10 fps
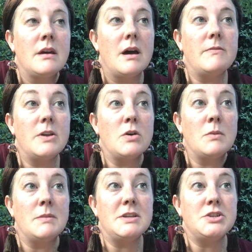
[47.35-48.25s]
video I'm
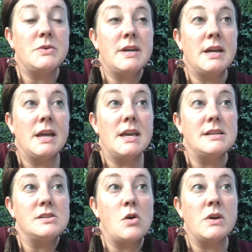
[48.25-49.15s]
going to be doing
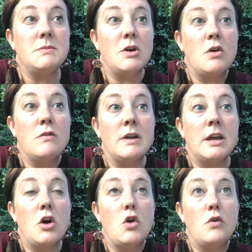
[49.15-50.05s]
is going to be
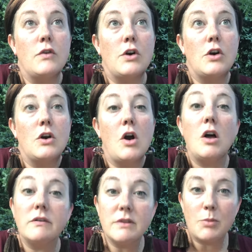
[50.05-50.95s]
going over
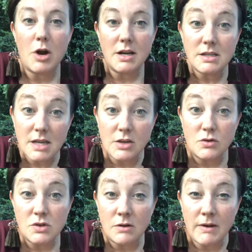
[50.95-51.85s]
all of the products I
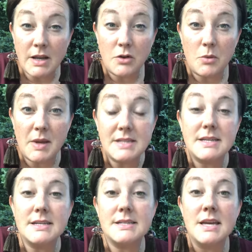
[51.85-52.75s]
use on a regular
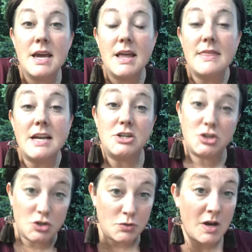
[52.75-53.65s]
basis that
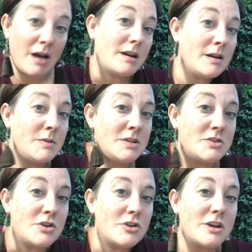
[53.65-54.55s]
do not come in the
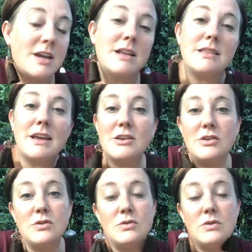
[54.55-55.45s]
starter kit that
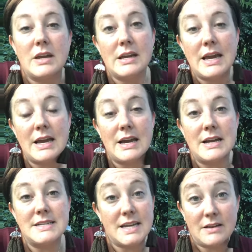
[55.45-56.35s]
you
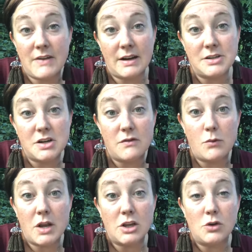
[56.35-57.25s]
can take advantage of
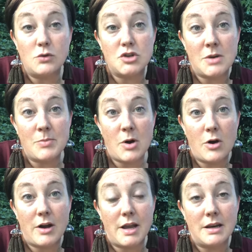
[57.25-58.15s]
when you jump
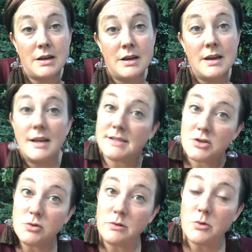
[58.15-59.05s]
on
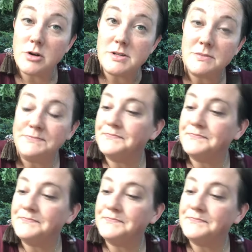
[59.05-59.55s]
Essential Rewards.